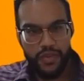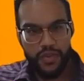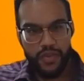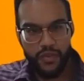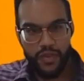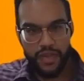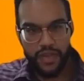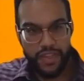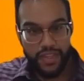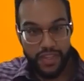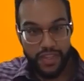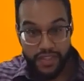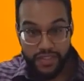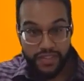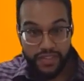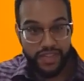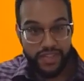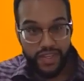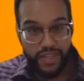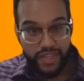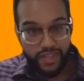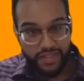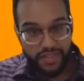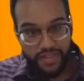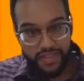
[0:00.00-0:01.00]
within
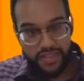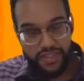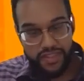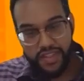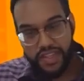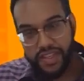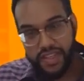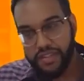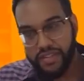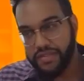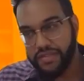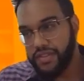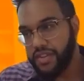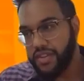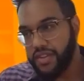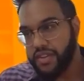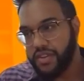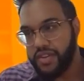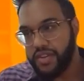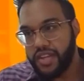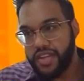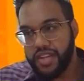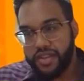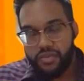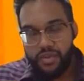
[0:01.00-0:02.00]
sales itself,
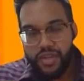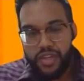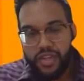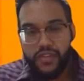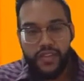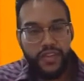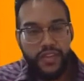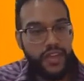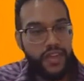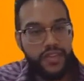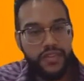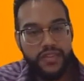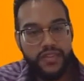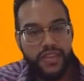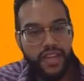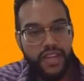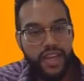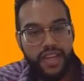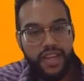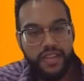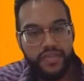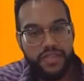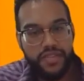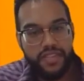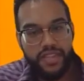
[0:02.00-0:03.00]
and when you look
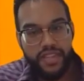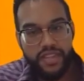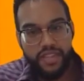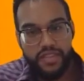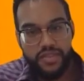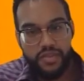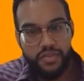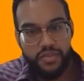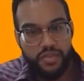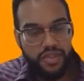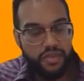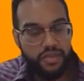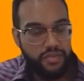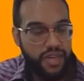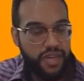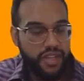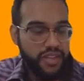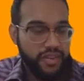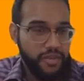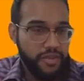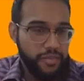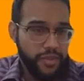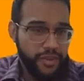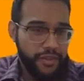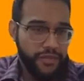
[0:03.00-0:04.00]
outside of sales, whether
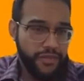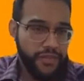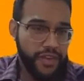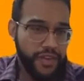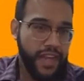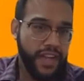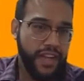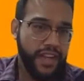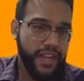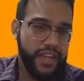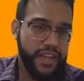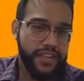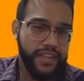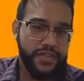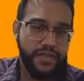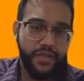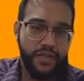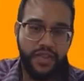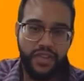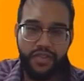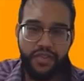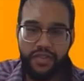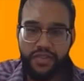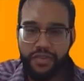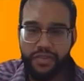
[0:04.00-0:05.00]
it be finance,
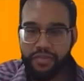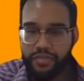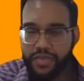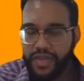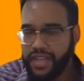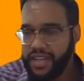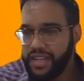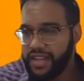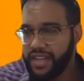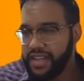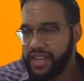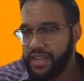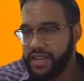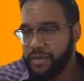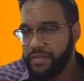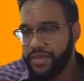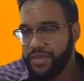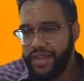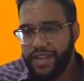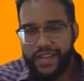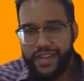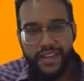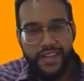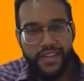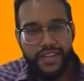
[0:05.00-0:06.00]
whether it be
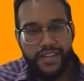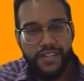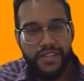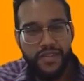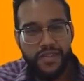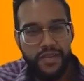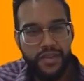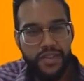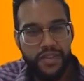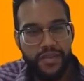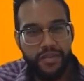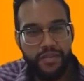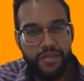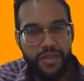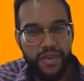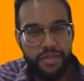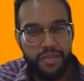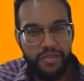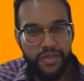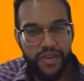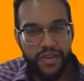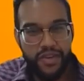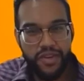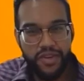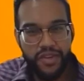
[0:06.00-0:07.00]
production, whether it be
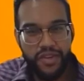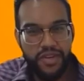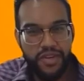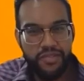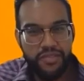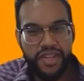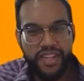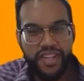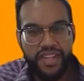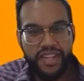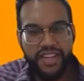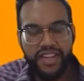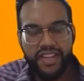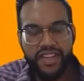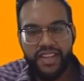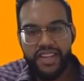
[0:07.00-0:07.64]
procurement,